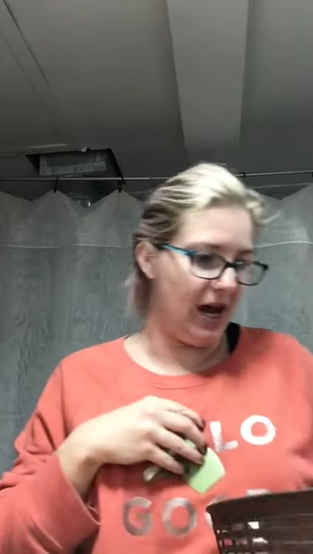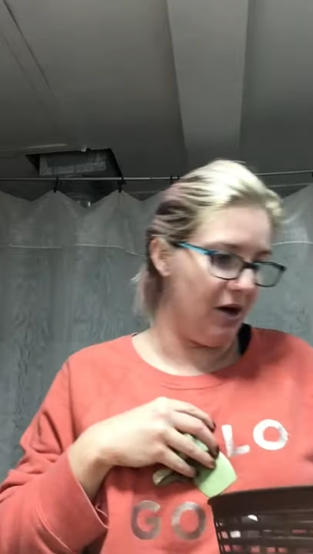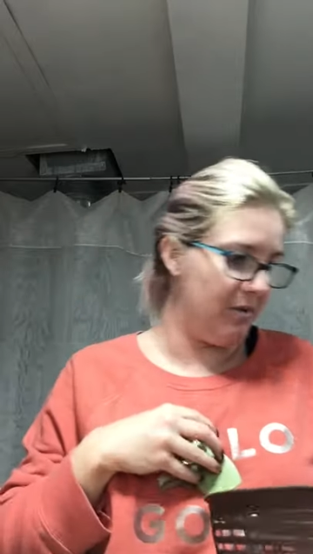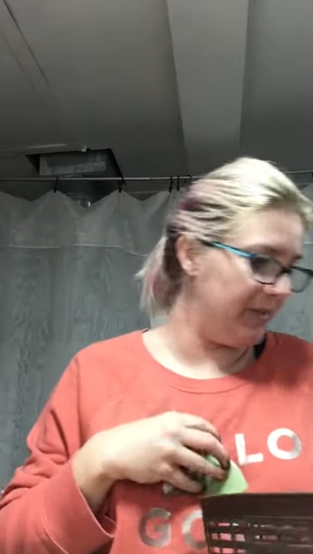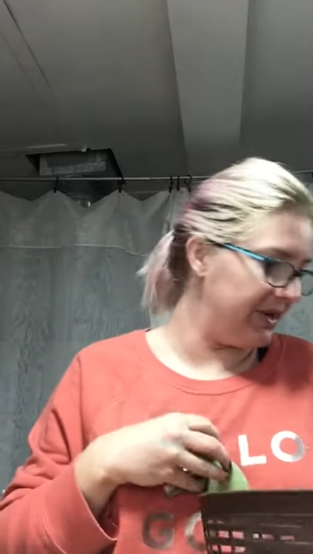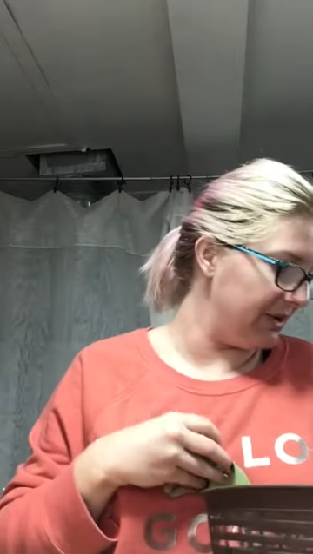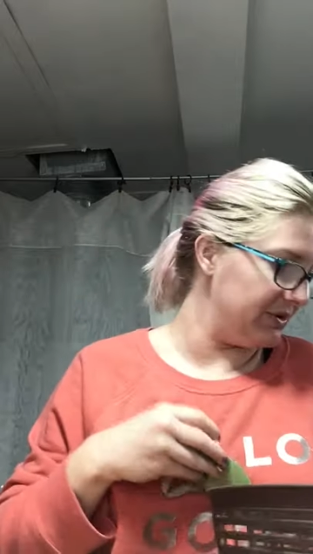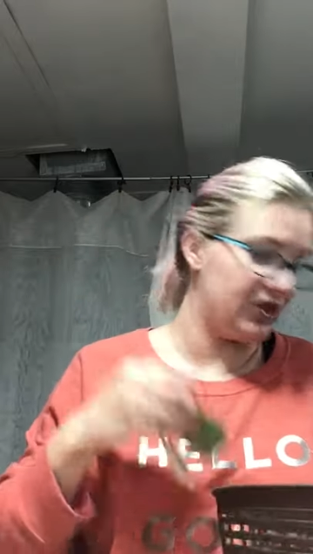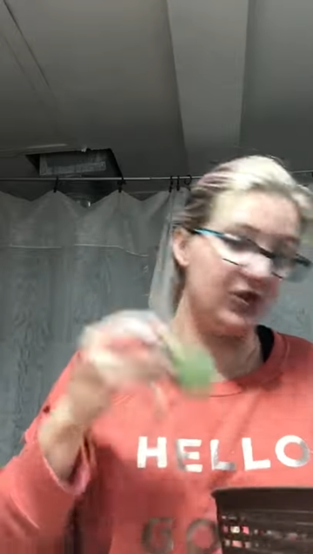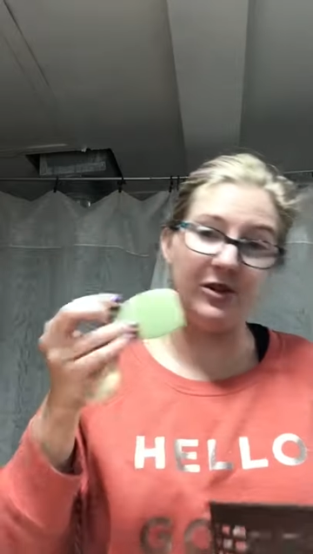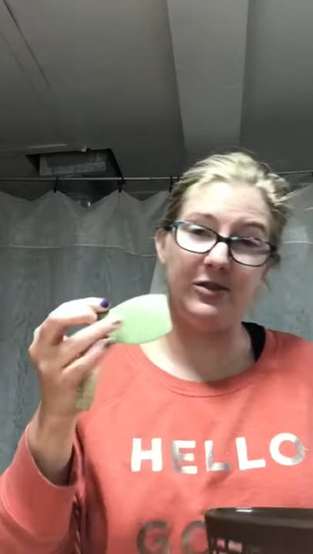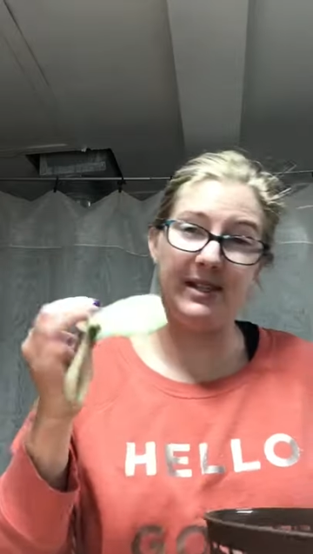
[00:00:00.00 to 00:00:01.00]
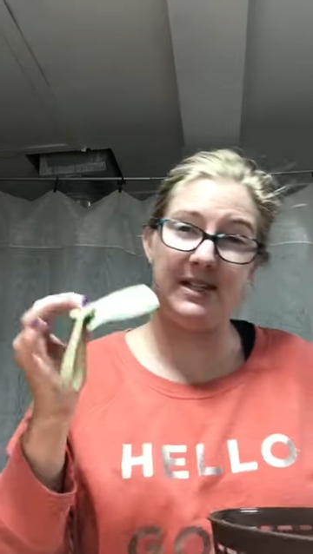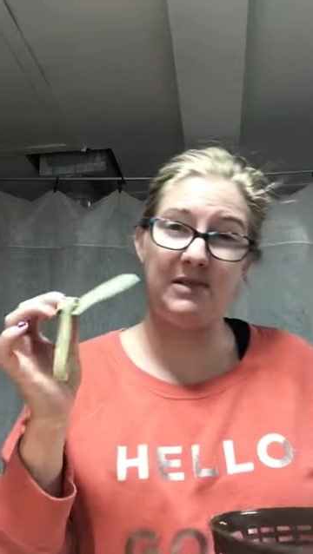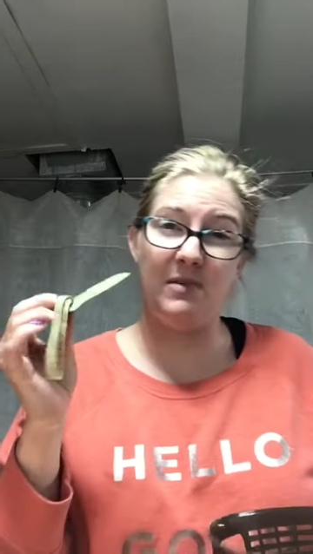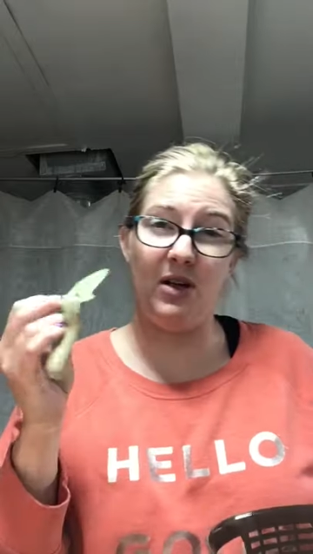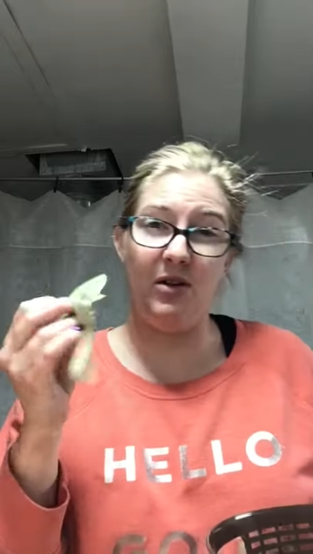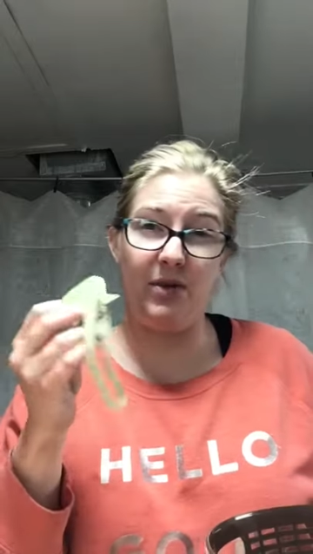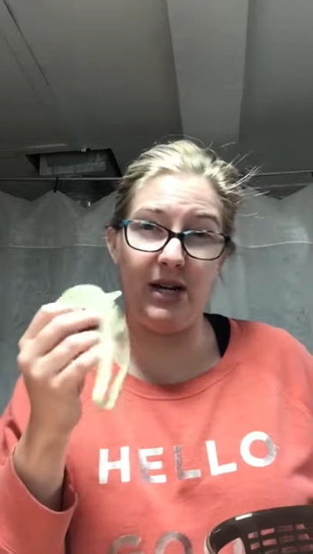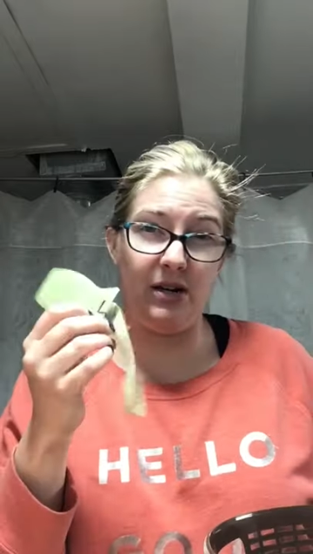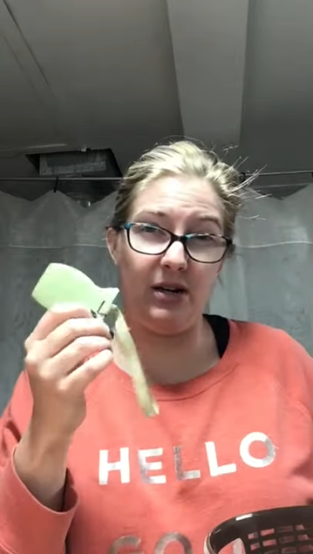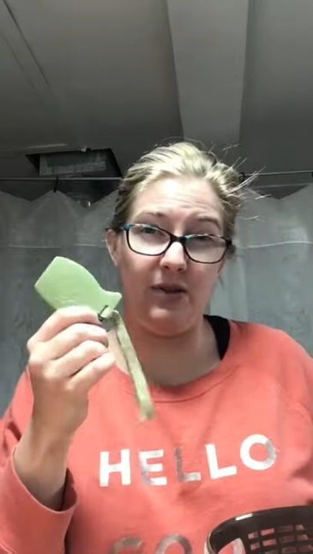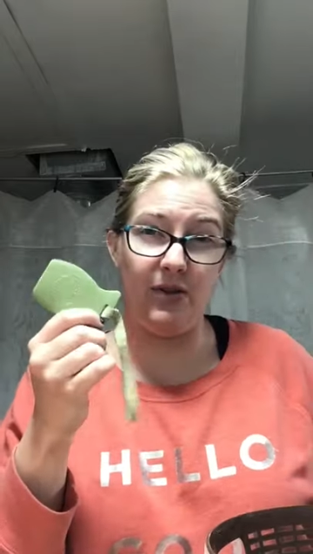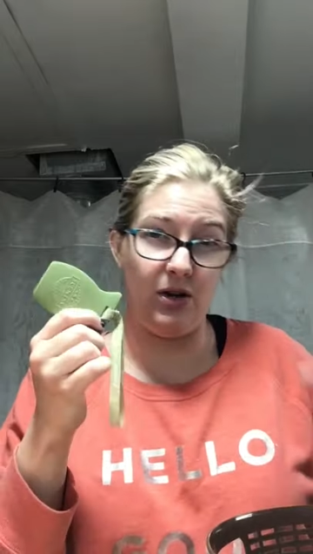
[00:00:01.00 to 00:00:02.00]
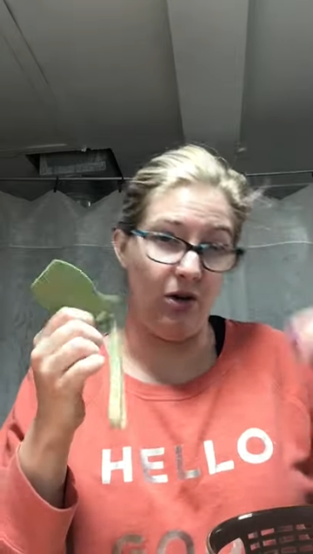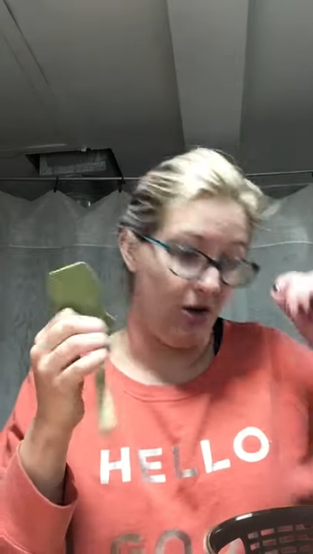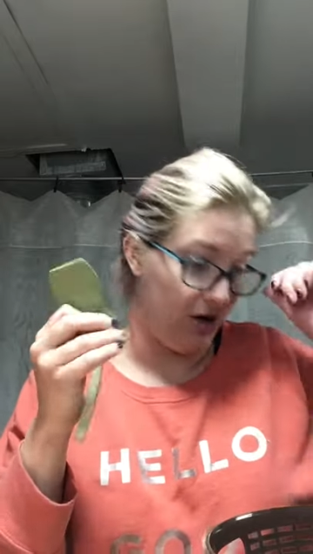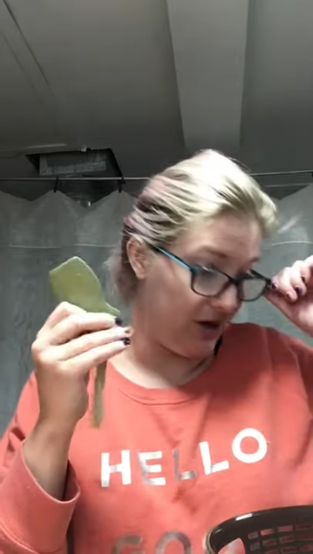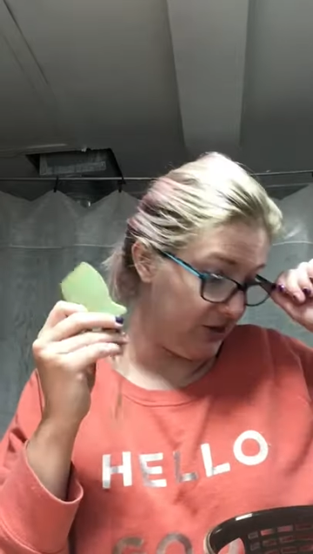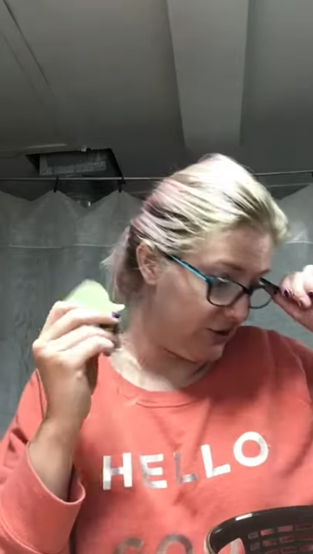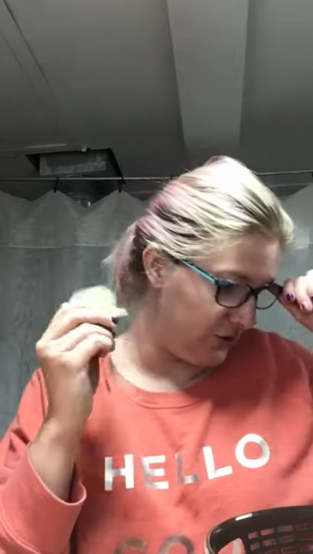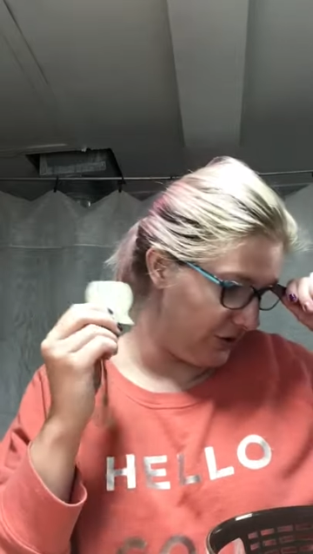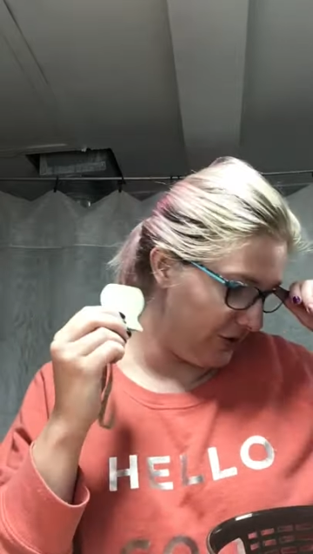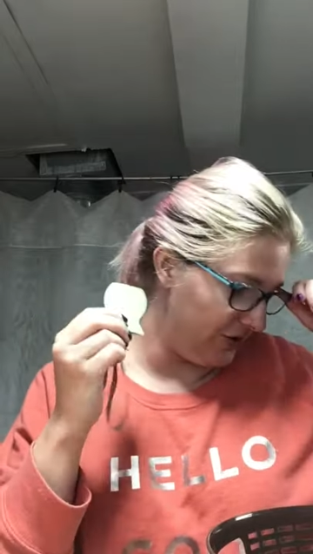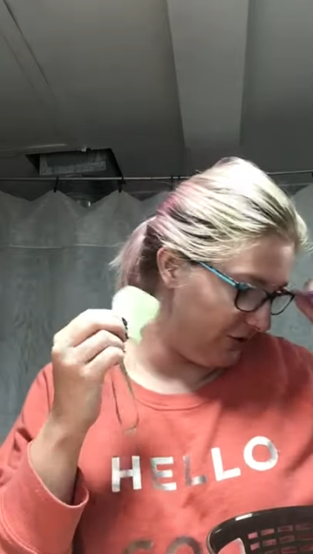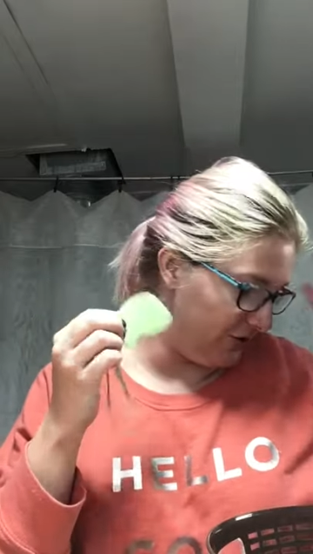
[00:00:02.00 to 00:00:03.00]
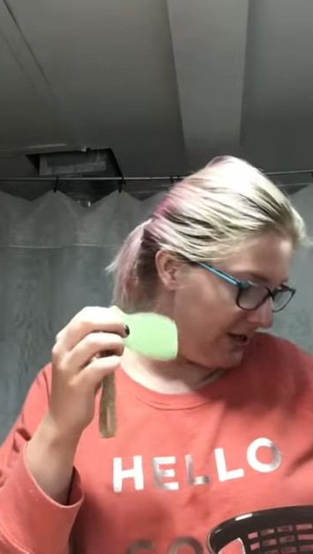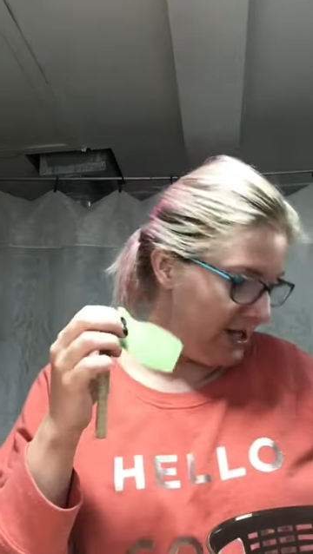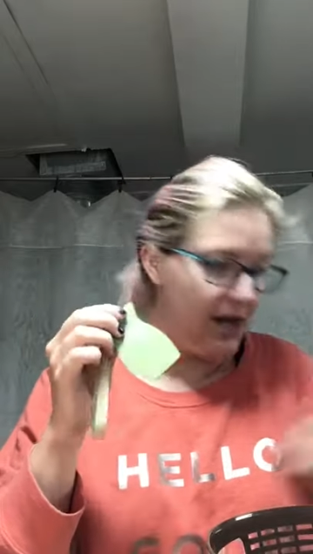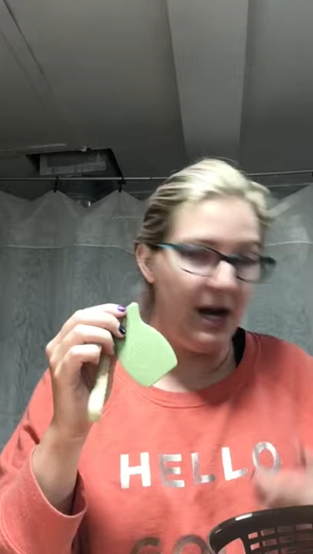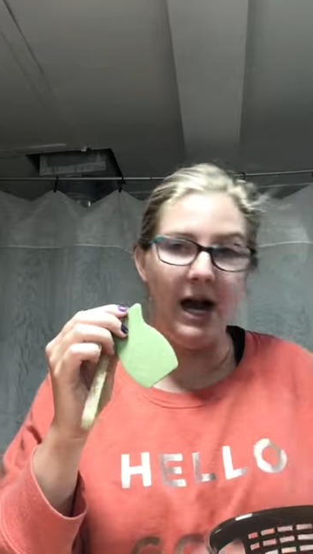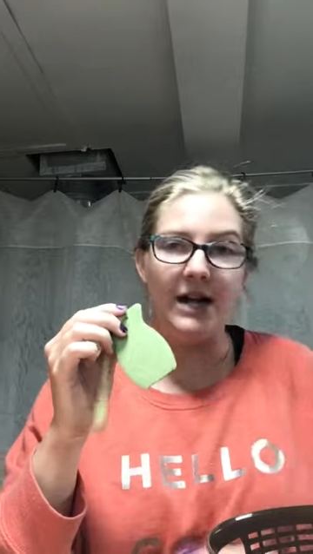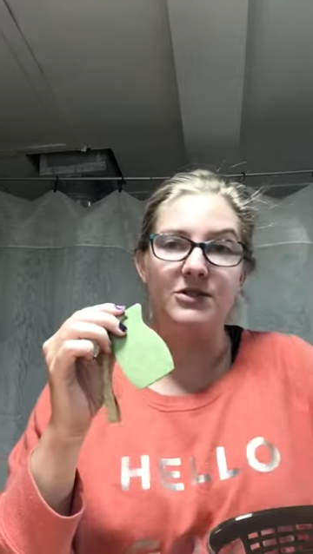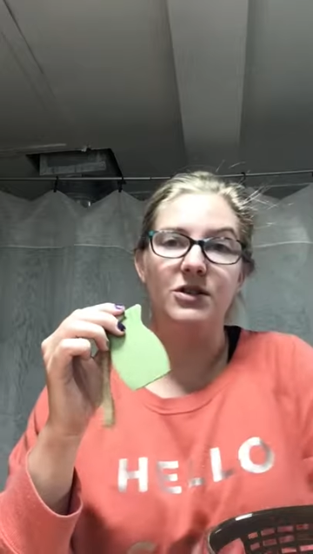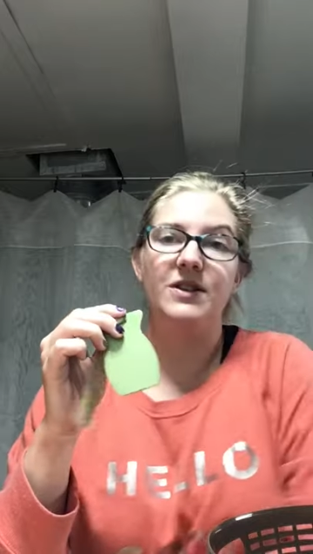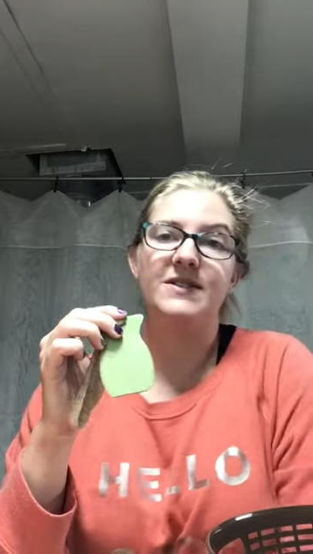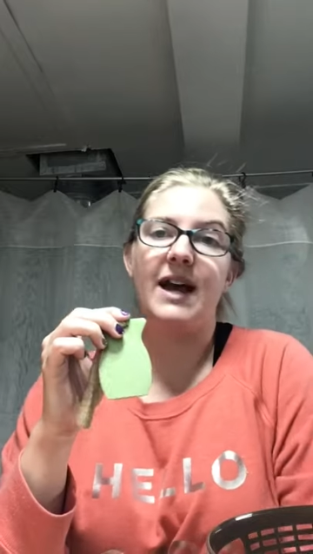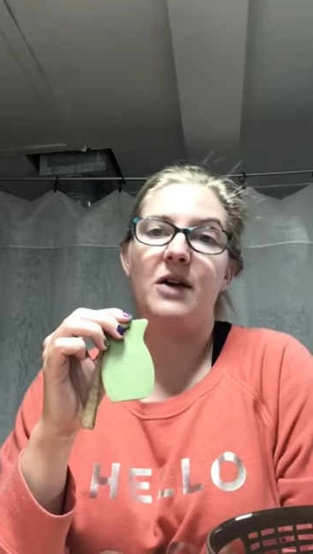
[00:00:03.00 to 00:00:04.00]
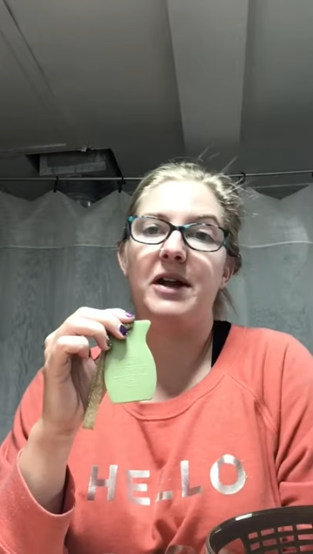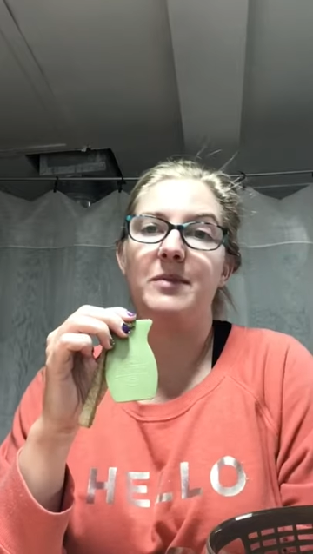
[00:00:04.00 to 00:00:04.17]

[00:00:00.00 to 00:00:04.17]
um, but I was struggling to smell it when I got in the car. So I took this out.